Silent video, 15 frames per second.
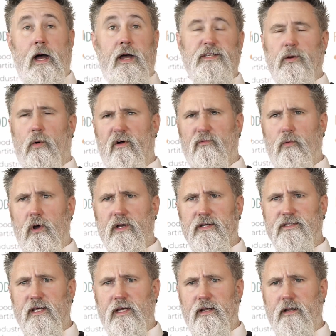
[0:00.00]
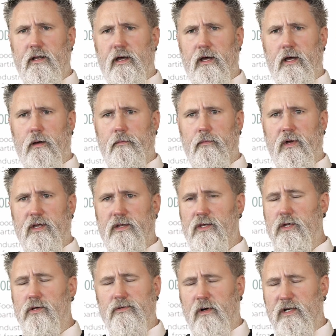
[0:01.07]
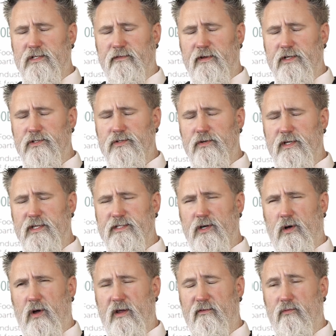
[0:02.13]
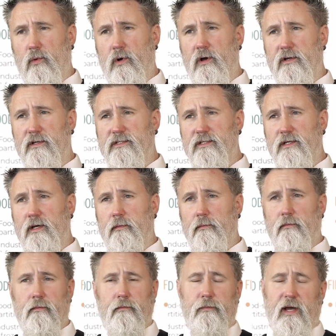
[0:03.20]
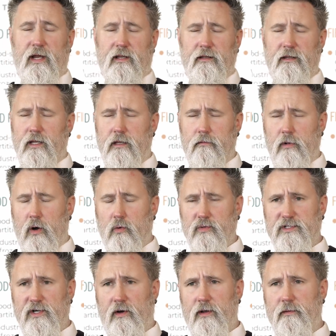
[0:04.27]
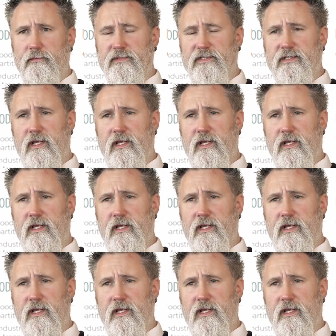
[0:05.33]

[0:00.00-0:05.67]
So I've worked in a huge range of industries. I've worked back in the old times